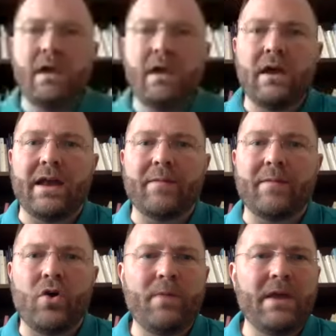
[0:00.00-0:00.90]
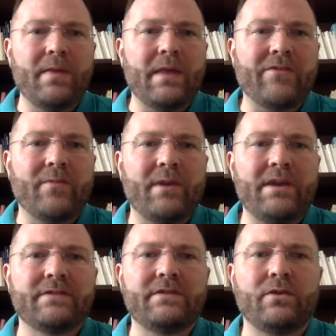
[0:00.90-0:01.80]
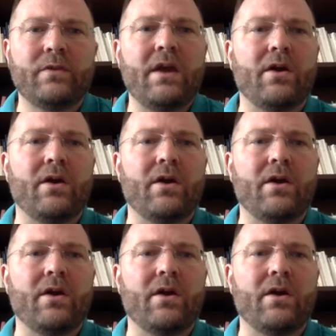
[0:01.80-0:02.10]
And I'm hoping that everybody is still there.